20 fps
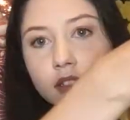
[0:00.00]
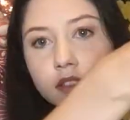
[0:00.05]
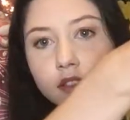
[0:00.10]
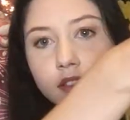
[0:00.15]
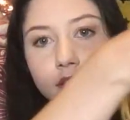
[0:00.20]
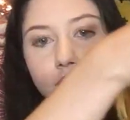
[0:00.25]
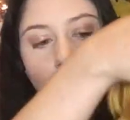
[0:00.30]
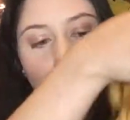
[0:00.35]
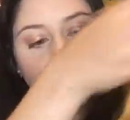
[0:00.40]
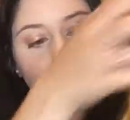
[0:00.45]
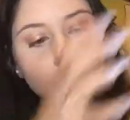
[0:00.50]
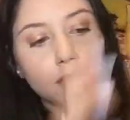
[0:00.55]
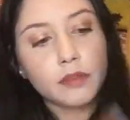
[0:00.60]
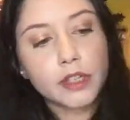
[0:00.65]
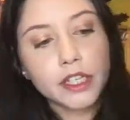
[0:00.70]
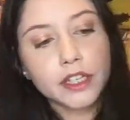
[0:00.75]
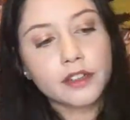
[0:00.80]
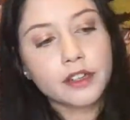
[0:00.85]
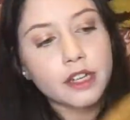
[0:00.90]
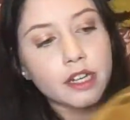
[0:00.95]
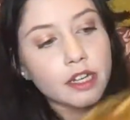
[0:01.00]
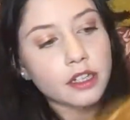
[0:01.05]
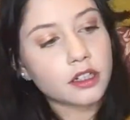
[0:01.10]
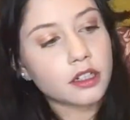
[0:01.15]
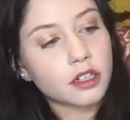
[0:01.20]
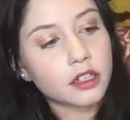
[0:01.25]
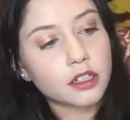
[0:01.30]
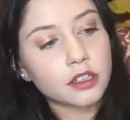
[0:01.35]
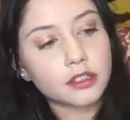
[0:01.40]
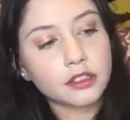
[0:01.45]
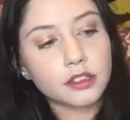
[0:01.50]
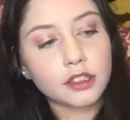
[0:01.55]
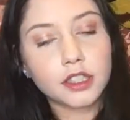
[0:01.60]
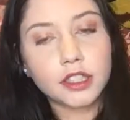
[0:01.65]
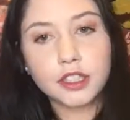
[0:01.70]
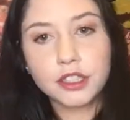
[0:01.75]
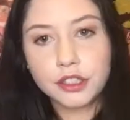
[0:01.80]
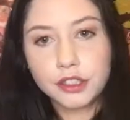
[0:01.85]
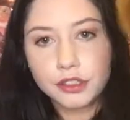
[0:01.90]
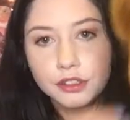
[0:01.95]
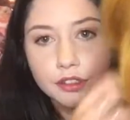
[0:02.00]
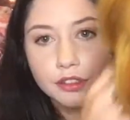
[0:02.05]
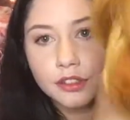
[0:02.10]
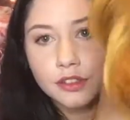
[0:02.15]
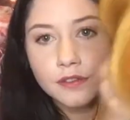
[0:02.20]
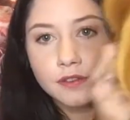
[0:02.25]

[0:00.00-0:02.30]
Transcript: So this is the wig that I currently use